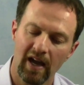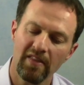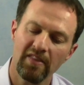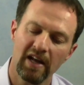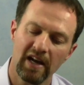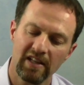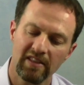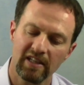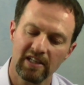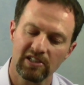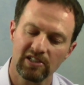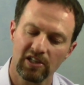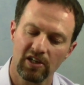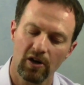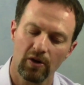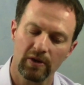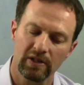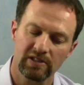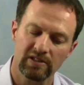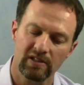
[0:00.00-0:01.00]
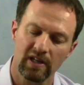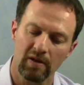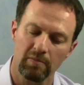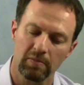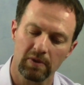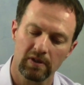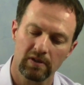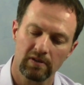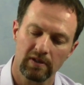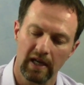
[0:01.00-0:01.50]
And then I think to go a
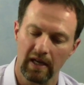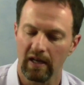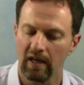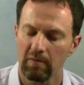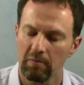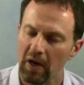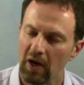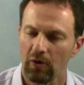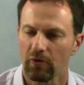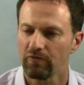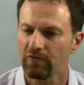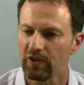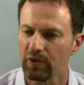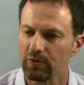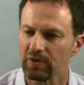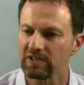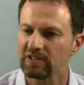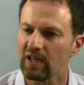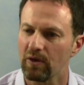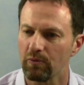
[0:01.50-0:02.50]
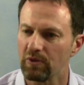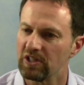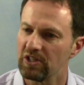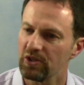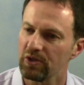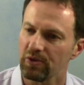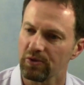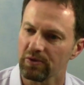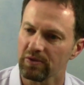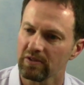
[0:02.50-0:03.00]
step, and my own view is that we
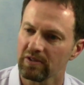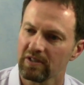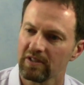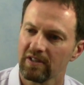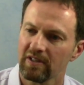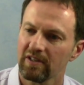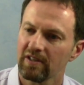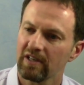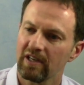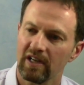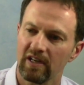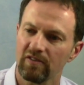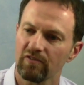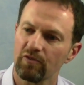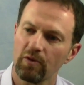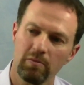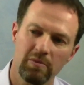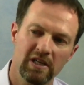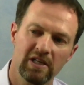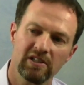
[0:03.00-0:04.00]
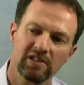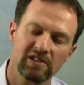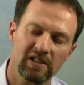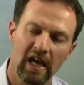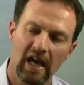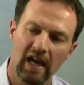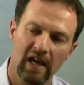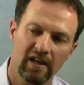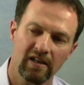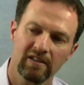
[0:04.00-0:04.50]
do, and for me to
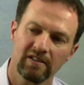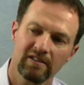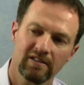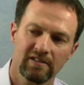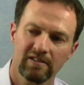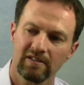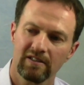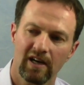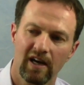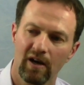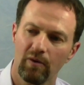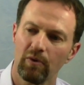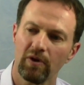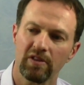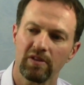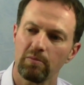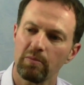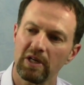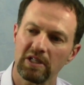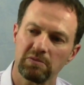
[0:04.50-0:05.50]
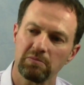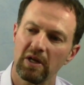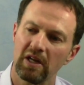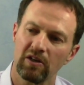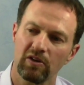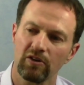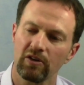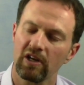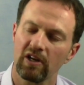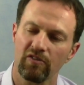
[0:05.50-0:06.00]
say, I want the best
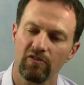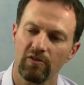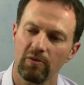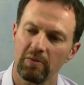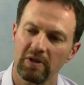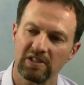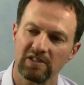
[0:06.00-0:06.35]
medical care for